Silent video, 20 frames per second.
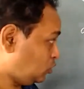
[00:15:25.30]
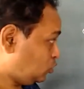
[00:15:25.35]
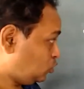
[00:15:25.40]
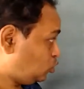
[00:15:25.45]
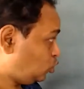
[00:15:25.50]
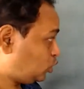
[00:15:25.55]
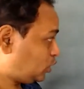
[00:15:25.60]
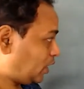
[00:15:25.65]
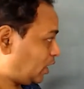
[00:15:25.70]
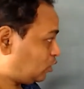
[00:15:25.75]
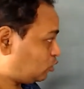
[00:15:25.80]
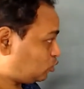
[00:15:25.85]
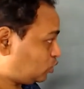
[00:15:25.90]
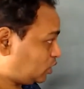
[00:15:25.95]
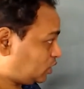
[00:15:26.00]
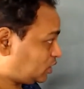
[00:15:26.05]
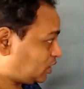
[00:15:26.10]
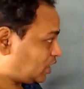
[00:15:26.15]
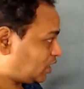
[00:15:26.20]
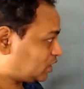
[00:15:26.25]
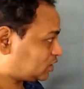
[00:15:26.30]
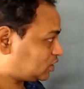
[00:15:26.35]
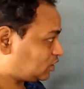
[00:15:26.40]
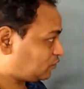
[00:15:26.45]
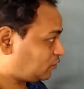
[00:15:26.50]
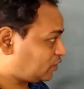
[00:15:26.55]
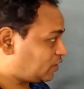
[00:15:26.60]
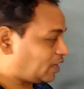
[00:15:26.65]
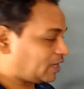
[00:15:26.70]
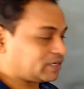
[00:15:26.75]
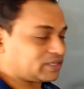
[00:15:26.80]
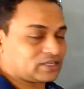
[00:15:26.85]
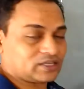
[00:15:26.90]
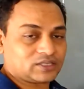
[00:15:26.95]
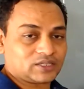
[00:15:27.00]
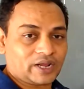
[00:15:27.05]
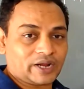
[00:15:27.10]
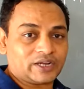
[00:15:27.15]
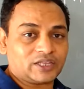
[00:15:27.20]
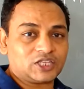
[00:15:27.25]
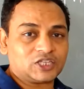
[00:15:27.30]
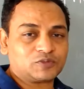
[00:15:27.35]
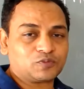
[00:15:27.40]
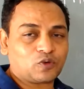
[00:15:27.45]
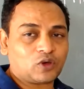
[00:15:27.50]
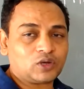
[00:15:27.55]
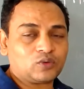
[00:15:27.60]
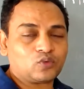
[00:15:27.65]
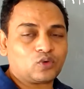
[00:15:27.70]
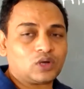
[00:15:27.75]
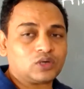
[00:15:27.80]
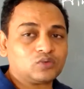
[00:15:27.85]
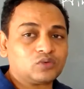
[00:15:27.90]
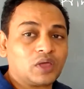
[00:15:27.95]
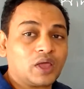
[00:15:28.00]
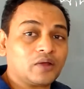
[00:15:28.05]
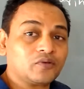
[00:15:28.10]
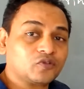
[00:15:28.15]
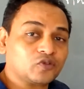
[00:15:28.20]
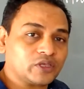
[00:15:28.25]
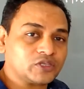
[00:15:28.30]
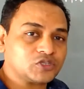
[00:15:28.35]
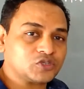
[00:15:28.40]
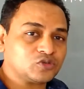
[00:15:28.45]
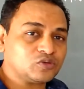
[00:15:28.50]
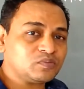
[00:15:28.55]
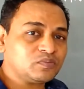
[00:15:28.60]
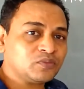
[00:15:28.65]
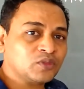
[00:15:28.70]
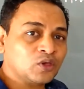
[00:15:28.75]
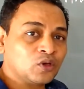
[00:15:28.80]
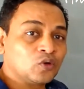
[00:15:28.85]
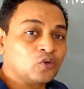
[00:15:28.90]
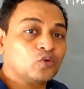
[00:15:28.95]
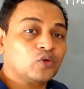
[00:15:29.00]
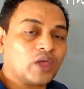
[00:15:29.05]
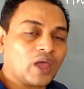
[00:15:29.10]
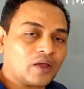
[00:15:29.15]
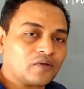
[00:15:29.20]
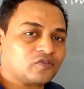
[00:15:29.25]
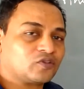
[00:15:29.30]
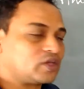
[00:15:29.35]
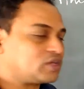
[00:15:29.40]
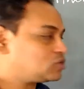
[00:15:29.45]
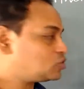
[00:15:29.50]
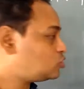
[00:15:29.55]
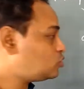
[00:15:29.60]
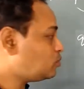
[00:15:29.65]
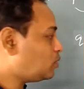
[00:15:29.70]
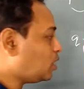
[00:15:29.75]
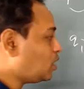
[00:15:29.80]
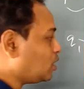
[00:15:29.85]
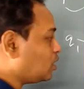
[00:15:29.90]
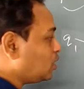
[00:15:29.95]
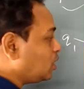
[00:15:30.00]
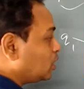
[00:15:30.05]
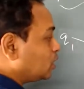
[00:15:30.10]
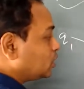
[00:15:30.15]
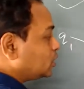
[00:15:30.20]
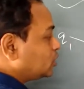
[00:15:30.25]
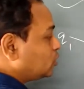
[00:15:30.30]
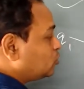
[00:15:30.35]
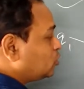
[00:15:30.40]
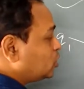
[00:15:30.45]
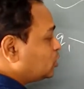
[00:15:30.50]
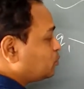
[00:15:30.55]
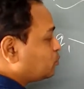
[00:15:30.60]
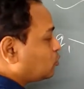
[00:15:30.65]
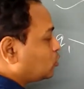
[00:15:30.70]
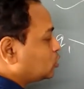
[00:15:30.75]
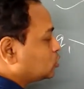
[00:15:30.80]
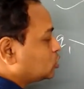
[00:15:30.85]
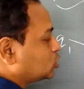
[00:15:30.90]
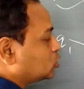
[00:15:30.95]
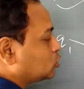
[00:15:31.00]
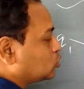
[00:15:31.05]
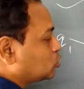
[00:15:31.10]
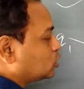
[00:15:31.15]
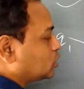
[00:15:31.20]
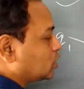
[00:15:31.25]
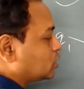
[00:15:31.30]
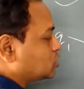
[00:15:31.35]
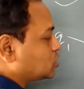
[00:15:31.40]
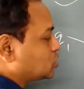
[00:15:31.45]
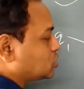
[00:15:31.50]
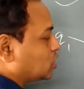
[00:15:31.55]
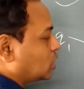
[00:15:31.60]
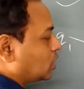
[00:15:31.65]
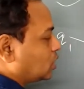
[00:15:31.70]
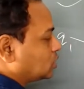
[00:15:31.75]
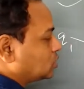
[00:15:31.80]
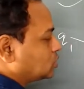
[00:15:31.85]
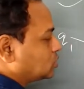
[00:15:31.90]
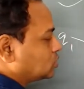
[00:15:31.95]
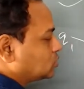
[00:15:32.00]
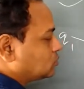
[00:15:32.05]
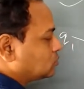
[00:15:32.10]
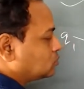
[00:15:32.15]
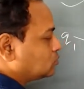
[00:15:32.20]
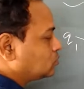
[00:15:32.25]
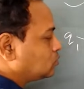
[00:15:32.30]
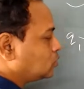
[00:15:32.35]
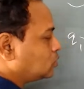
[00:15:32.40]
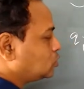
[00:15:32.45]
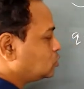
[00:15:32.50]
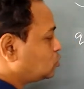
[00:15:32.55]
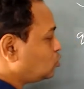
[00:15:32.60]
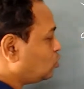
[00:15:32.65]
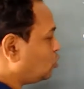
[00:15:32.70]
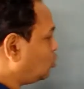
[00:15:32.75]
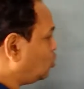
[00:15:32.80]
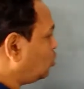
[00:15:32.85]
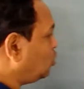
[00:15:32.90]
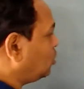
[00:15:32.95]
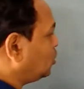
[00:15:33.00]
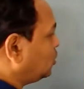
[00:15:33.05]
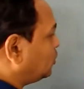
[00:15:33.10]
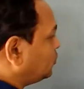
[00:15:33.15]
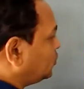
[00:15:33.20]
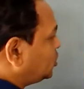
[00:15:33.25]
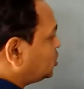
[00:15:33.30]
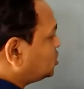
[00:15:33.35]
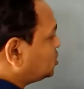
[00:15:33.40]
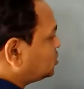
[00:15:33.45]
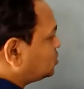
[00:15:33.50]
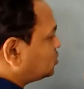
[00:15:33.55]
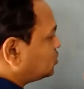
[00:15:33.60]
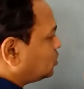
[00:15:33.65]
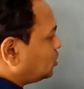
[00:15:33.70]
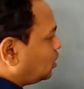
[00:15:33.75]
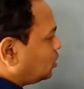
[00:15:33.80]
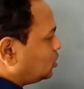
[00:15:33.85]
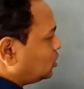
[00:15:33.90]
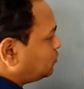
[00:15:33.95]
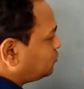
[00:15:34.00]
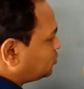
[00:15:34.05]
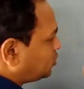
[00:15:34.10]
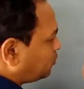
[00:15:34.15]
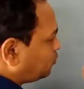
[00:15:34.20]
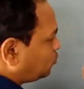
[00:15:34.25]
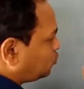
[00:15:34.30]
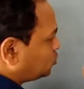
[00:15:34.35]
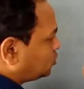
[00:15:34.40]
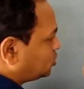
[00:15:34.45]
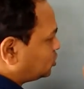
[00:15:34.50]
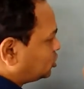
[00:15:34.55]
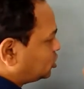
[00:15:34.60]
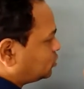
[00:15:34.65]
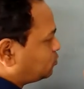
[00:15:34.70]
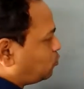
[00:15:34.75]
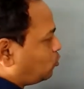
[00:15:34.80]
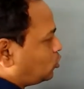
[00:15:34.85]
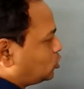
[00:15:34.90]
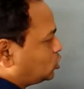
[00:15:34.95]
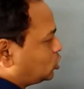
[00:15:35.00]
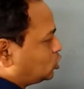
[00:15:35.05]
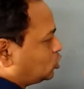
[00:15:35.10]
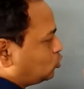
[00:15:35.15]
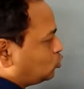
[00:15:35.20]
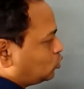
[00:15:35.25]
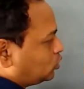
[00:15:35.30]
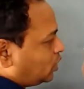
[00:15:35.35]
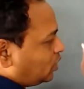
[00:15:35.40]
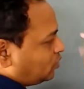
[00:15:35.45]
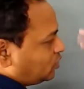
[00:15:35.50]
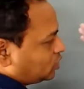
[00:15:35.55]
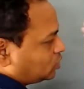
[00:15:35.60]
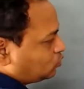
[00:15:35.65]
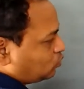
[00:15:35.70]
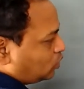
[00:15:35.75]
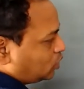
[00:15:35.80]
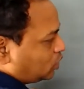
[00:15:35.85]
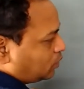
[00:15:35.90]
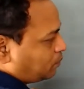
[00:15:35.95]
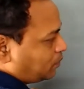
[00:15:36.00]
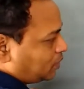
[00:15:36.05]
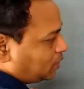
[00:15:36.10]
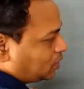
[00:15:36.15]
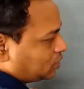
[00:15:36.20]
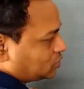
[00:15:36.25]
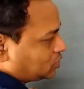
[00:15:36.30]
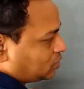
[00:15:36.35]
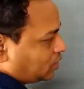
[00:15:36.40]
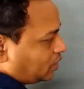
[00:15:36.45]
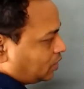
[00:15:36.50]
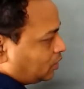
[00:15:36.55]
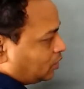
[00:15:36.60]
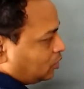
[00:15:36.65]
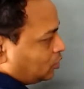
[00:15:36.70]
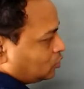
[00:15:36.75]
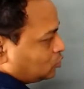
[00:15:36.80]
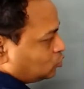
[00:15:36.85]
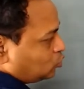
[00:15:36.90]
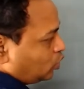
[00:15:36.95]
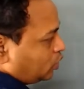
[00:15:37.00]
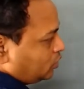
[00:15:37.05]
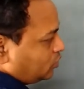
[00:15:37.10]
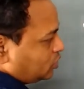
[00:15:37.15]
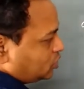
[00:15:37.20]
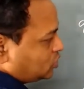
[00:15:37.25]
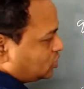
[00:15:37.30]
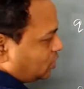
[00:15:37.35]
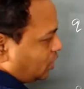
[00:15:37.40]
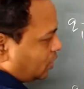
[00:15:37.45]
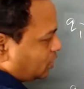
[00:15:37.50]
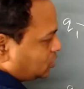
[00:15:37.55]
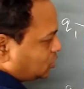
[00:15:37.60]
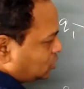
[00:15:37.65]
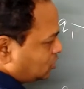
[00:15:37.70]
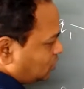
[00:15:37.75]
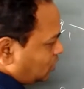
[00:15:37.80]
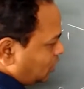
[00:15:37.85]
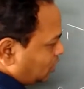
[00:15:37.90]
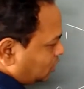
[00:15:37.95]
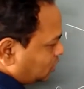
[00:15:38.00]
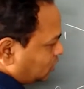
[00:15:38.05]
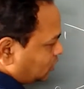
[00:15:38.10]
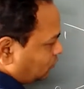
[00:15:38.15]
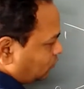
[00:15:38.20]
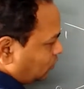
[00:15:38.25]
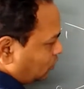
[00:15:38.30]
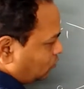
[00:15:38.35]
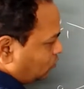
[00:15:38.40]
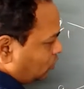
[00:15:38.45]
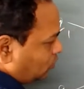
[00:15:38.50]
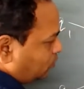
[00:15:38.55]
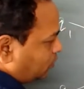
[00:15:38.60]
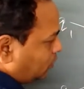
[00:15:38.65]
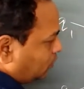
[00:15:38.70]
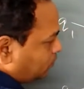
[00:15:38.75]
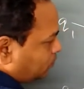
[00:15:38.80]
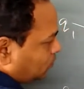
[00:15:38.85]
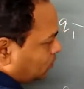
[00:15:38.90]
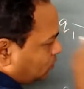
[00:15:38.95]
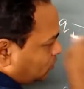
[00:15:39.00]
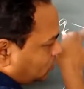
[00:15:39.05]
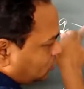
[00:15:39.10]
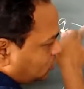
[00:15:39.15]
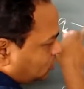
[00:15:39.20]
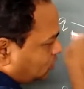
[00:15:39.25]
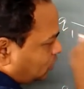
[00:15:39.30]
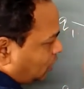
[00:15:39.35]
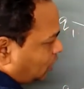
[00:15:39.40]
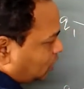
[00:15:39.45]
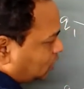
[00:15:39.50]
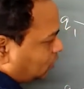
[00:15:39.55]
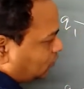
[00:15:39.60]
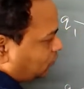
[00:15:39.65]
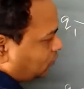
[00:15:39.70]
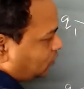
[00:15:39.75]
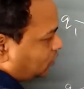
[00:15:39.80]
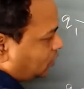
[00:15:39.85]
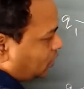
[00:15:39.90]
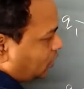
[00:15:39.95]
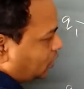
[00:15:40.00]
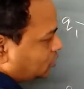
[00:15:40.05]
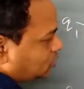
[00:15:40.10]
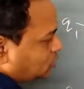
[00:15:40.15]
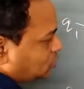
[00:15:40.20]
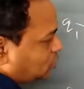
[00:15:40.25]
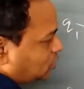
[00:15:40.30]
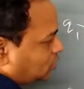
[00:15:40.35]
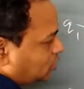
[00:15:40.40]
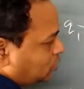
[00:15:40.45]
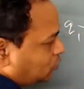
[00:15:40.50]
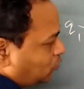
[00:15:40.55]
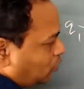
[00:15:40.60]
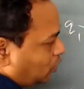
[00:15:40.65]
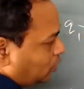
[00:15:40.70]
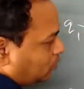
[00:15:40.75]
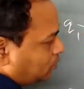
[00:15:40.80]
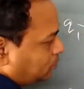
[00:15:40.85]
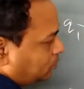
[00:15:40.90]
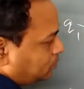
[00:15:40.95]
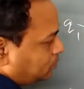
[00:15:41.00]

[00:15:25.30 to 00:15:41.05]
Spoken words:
To calculate the electric field at this point, what we have to assume? We have to assume a unit positive test charge. So this, if suppose this is positive, then this will repel that side. So in this direction, the electric field will be. This is the electric field direction E1.